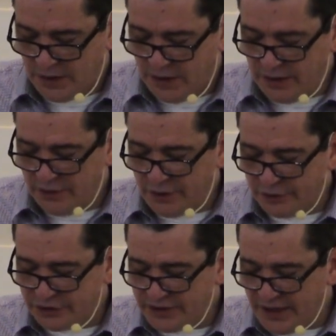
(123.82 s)
And in
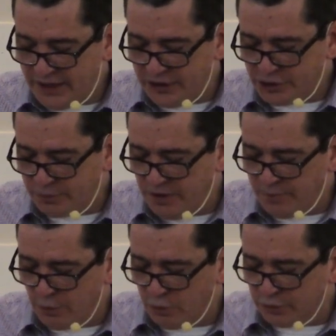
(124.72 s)
those days,
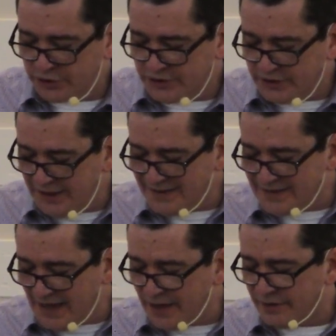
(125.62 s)
people will seek
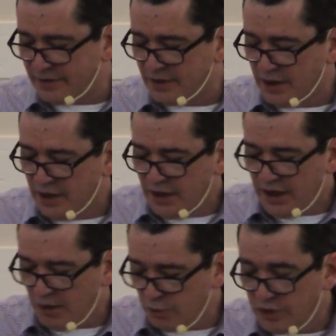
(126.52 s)
death
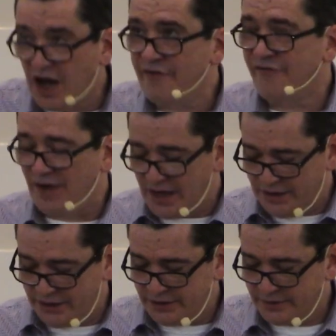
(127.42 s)
and will not
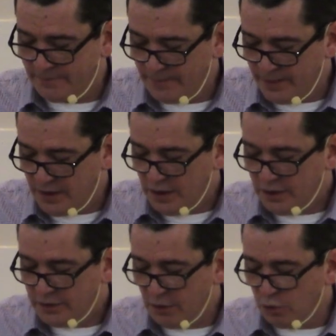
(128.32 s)
find it.
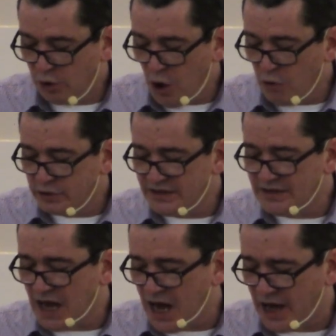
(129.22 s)
They will long to
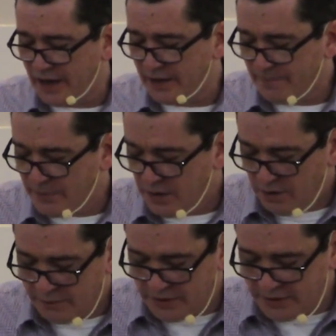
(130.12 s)
die,
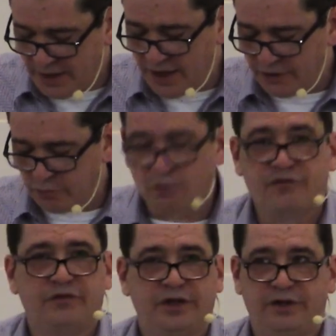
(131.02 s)
but death will
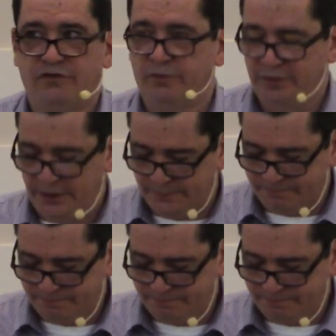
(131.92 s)
flee from them.